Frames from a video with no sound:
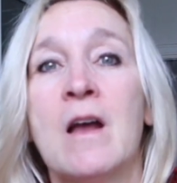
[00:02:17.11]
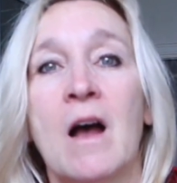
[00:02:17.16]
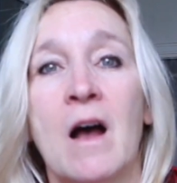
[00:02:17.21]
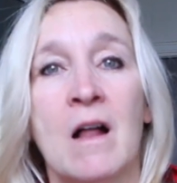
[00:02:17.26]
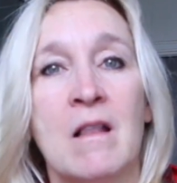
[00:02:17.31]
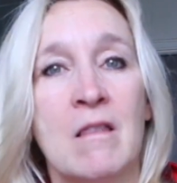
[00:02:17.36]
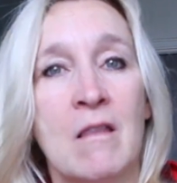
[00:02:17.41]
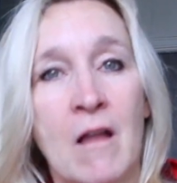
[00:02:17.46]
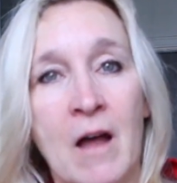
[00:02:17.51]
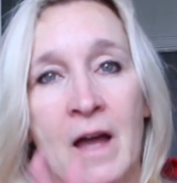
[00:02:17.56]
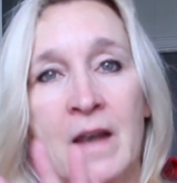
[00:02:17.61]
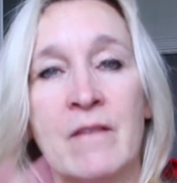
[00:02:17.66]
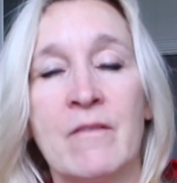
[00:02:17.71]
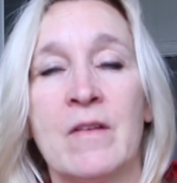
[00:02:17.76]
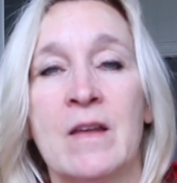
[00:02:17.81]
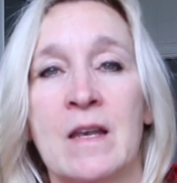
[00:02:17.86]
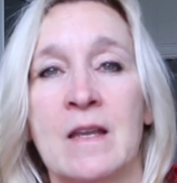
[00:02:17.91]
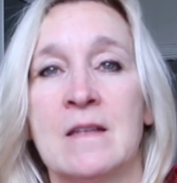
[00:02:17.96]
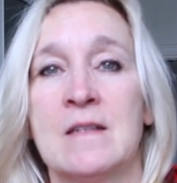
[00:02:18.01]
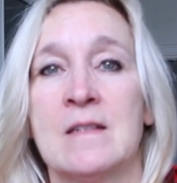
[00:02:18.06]
A lot of
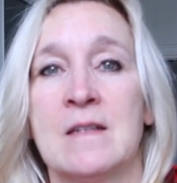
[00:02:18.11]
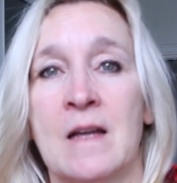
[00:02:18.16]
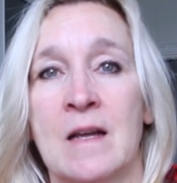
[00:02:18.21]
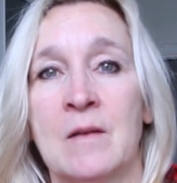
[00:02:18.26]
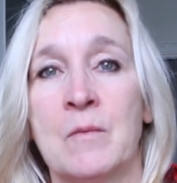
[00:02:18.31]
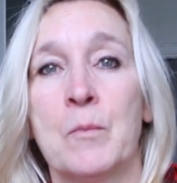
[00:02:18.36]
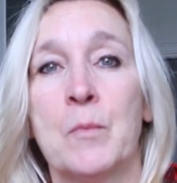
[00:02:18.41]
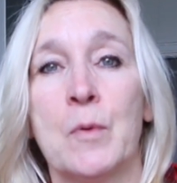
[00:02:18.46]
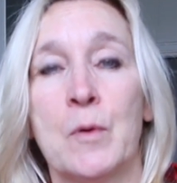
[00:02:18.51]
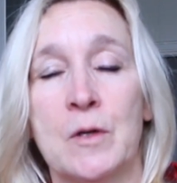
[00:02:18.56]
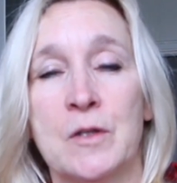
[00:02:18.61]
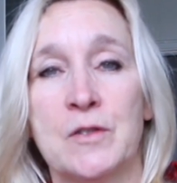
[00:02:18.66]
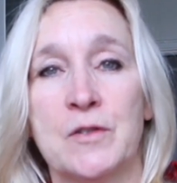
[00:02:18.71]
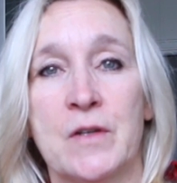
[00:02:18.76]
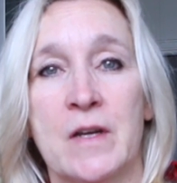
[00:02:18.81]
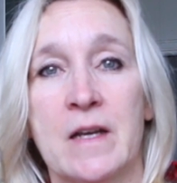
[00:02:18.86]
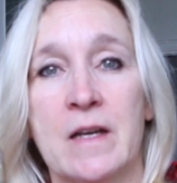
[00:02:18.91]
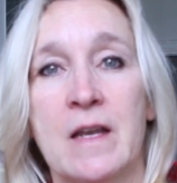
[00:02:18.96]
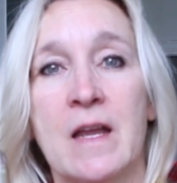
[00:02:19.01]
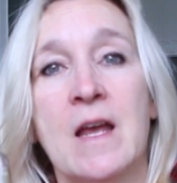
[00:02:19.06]
it is done
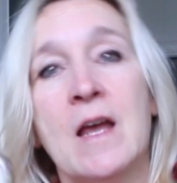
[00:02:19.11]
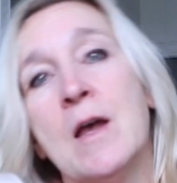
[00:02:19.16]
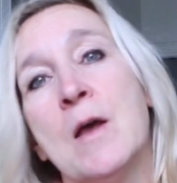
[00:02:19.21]
portrait.